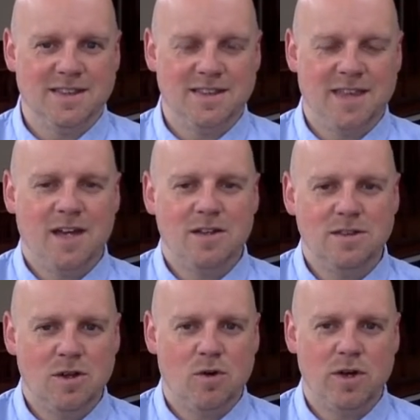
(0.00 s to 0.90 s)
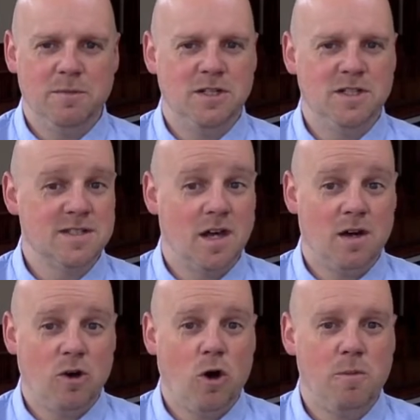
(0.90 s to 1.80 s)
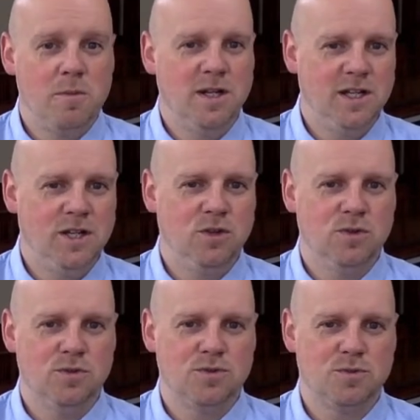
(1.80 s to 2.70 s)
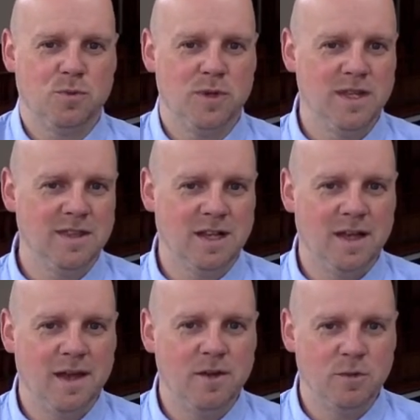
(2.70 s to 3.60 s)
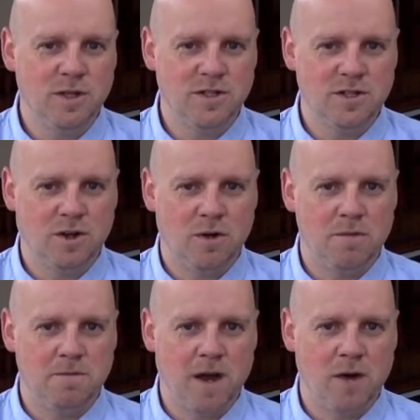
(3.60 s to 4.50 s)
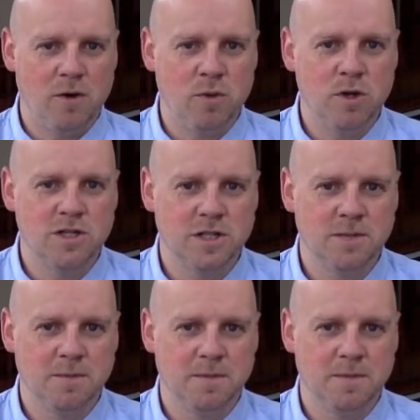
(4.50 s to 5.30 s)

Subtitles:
they are not images that are commonly used within the language of our worship.